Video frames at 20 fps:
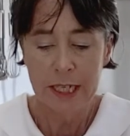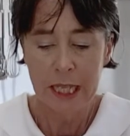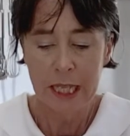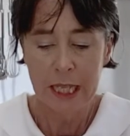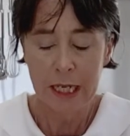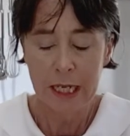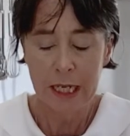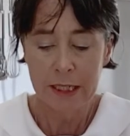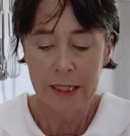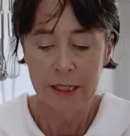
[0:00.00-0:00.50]

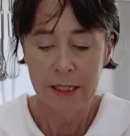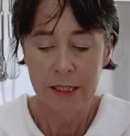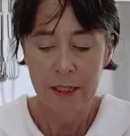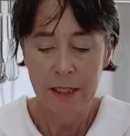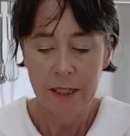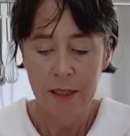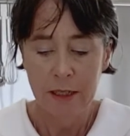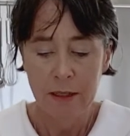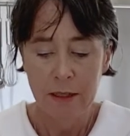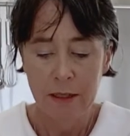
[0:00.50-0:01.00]
that
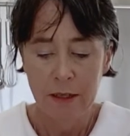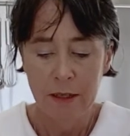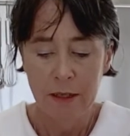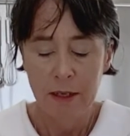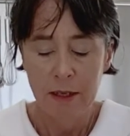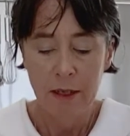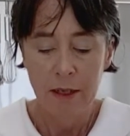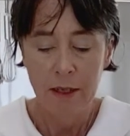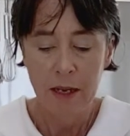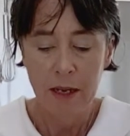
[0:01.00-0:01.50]

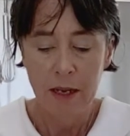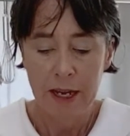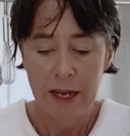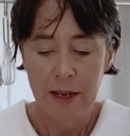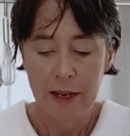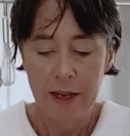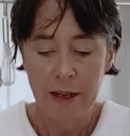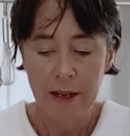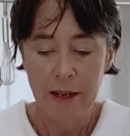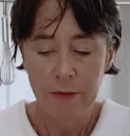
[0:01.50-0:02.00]
I
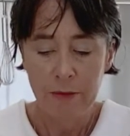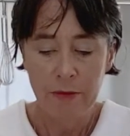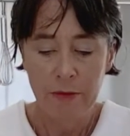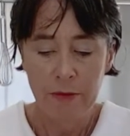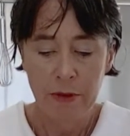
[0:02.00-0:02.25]
have